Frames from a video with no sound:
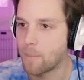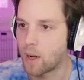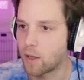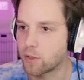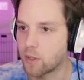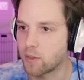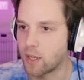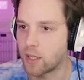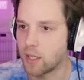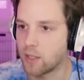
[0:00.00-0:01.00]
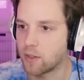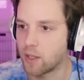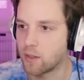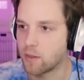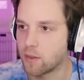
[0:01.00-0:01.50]
but I also didn't take any hits
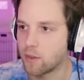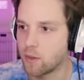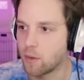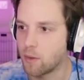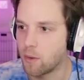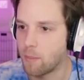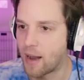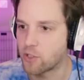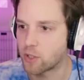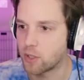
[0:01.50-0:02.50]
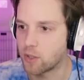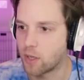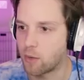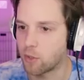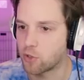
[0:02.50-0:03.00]
yet. Magically.
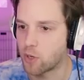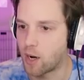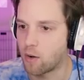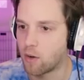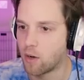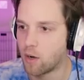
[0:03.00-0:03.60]
Not really sure how.